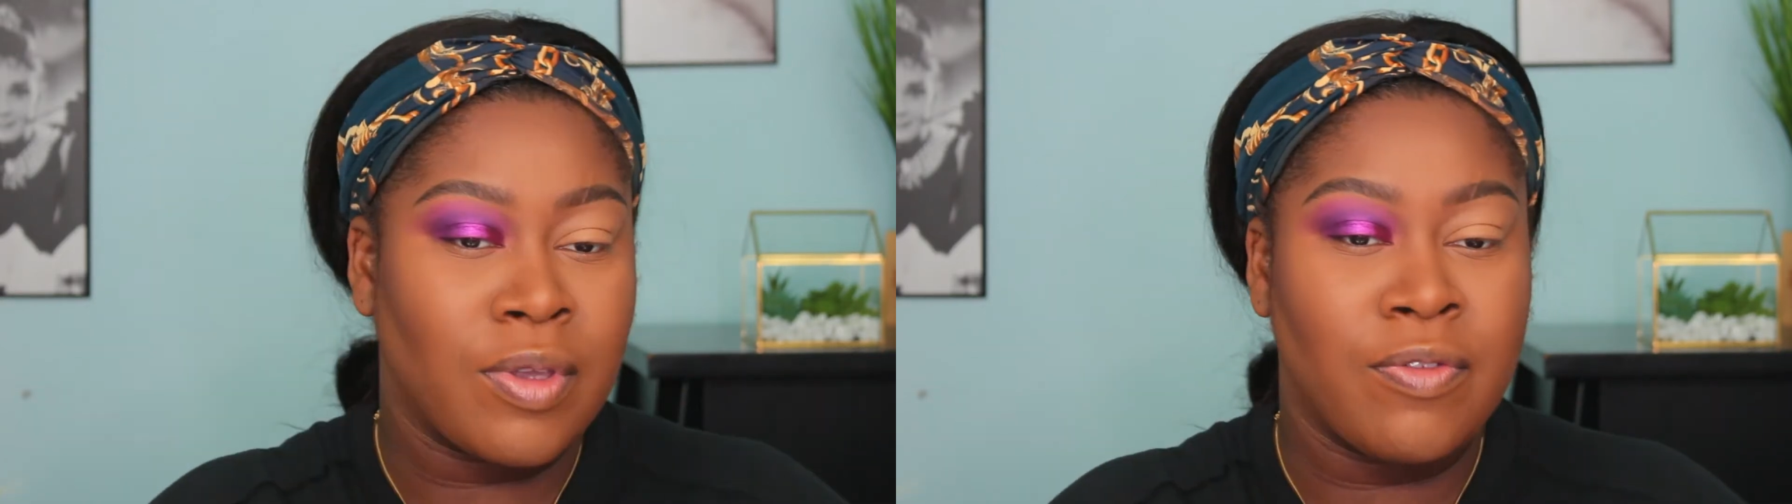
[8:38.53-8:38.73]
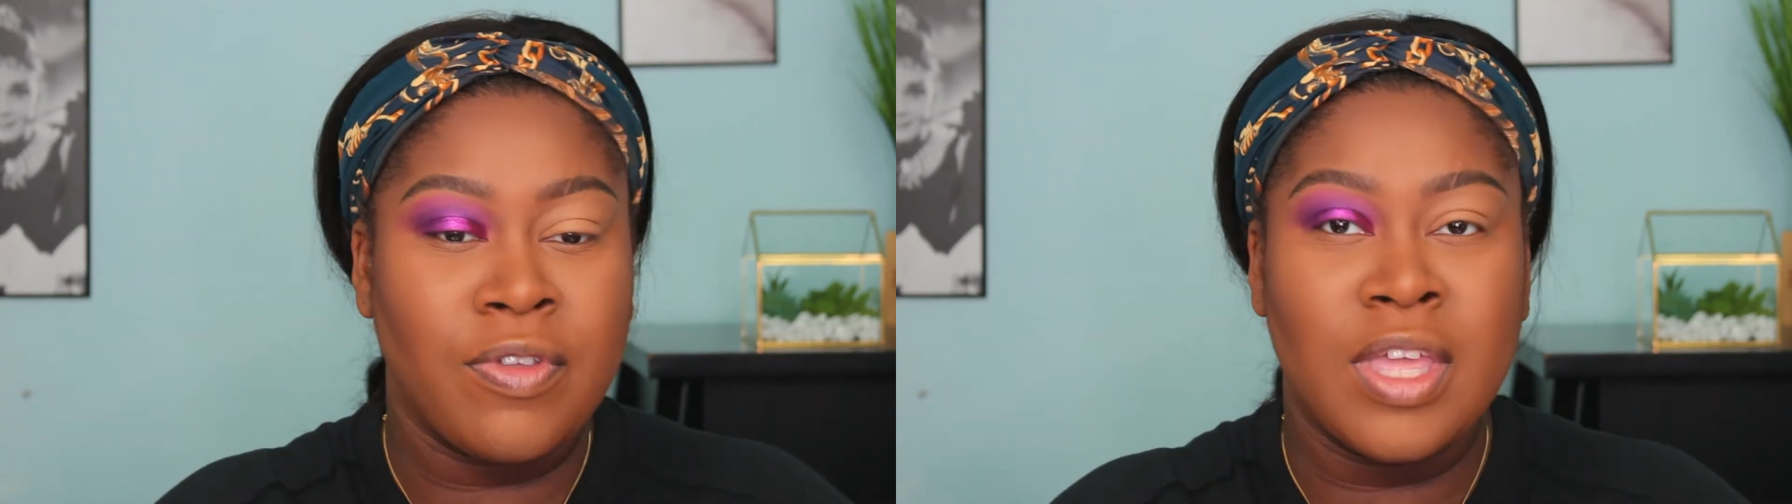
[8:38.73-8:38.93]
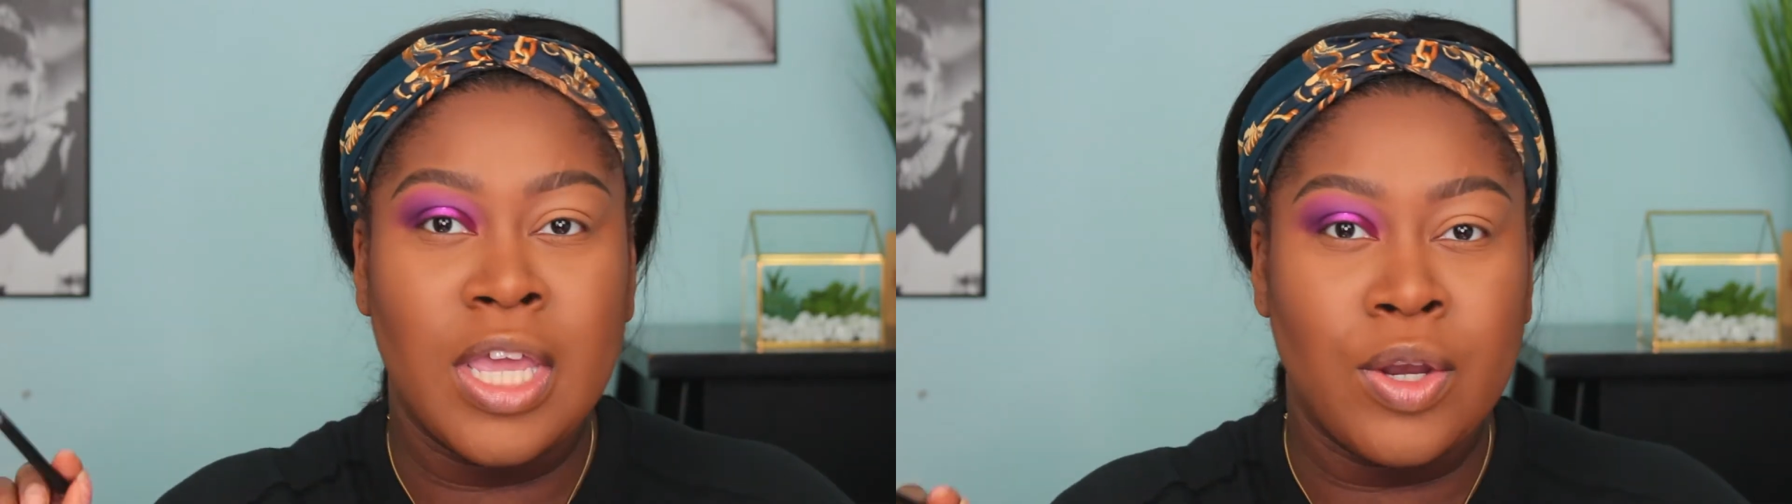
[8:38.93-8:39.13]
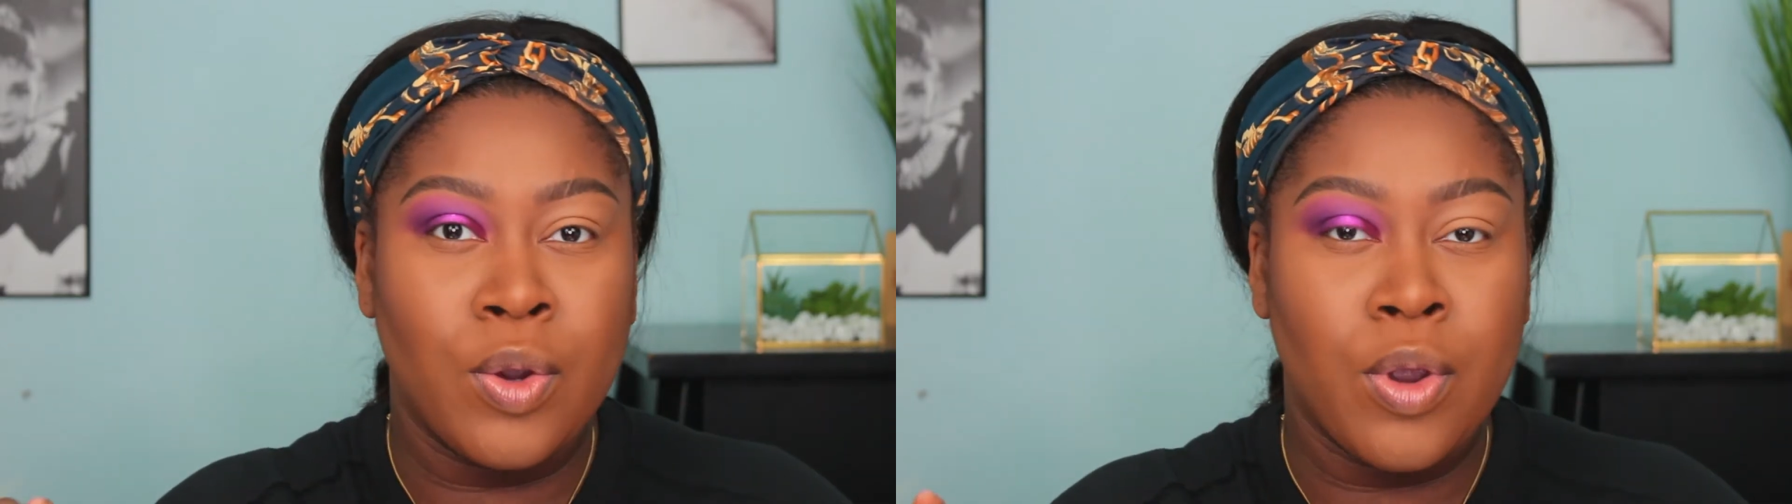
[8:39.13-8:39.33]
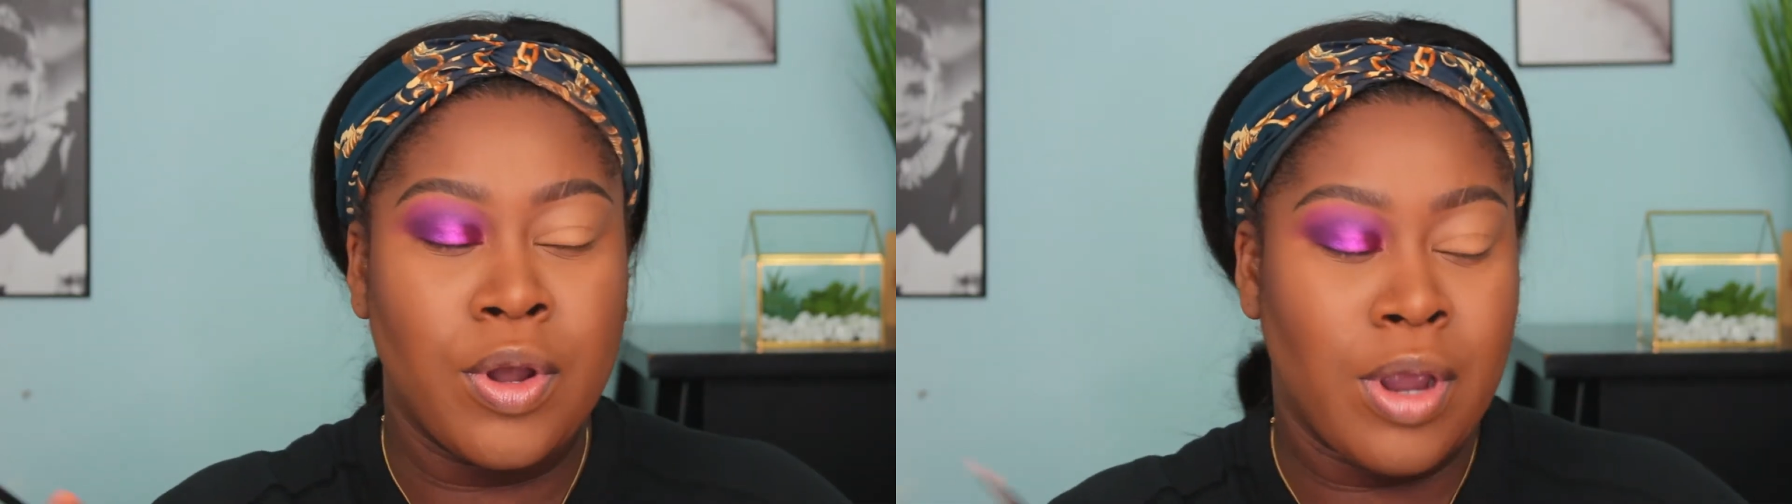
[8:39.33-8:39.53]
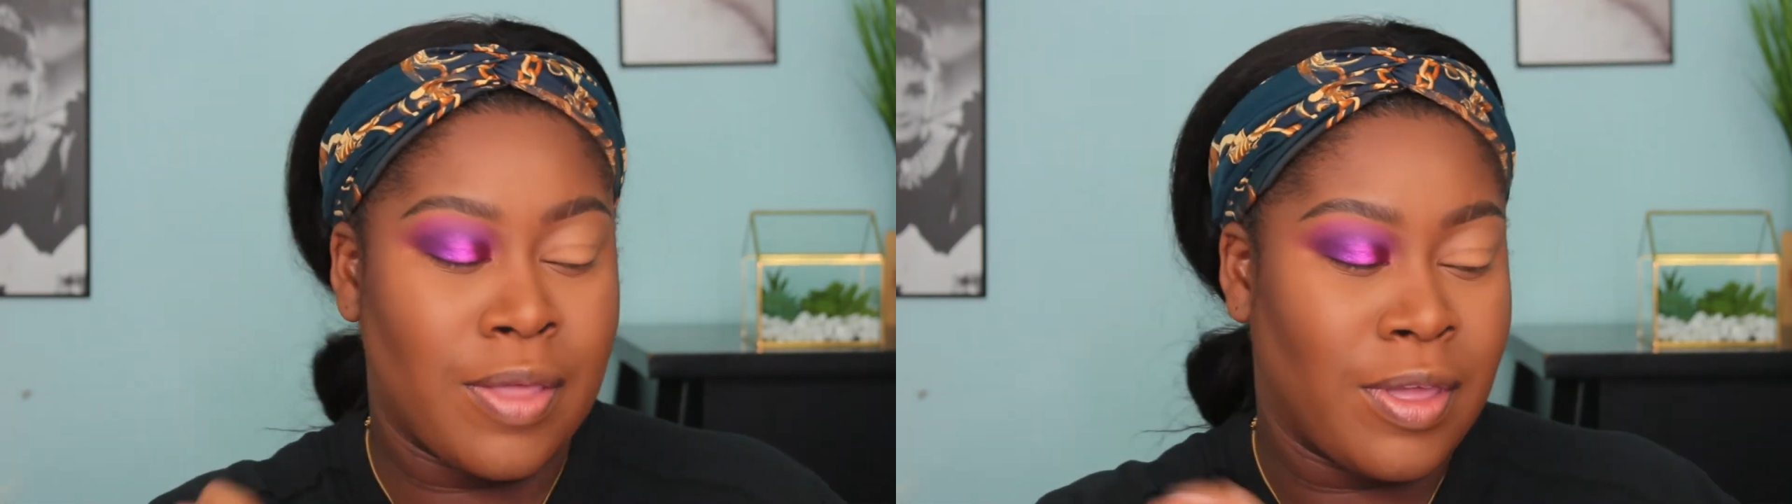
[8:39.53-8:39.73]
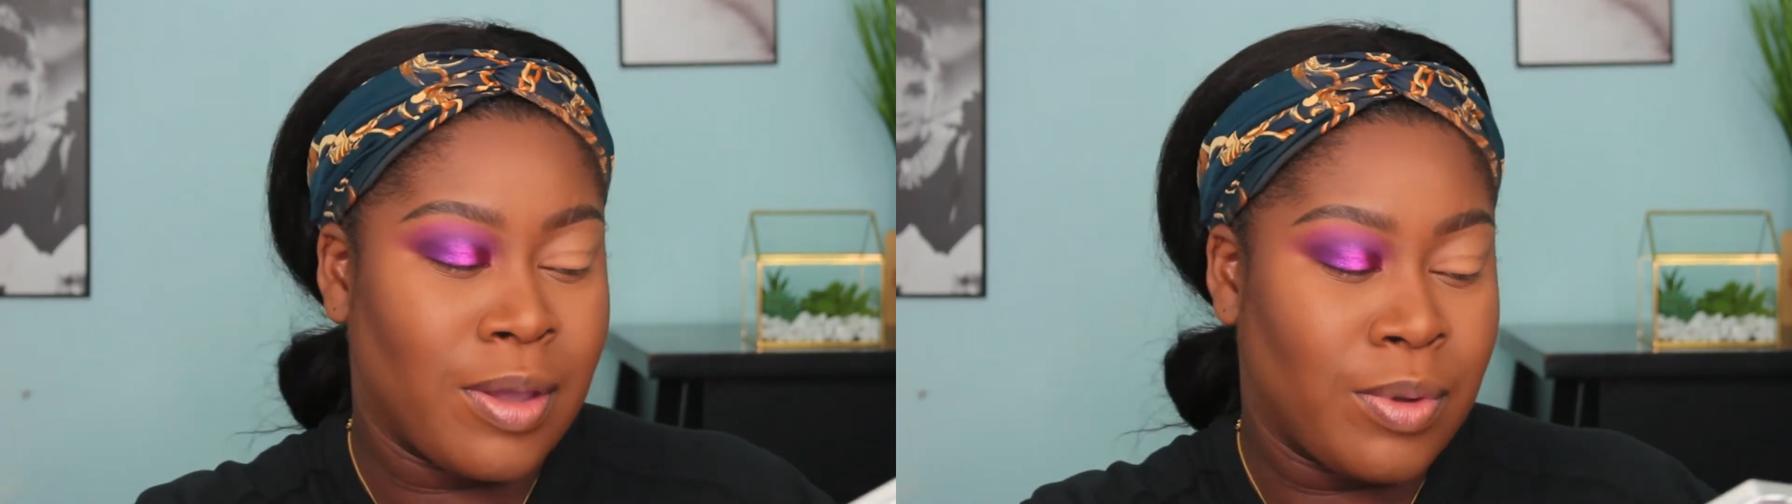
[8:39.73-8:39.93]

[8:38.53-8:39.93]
For the inner corner, I think I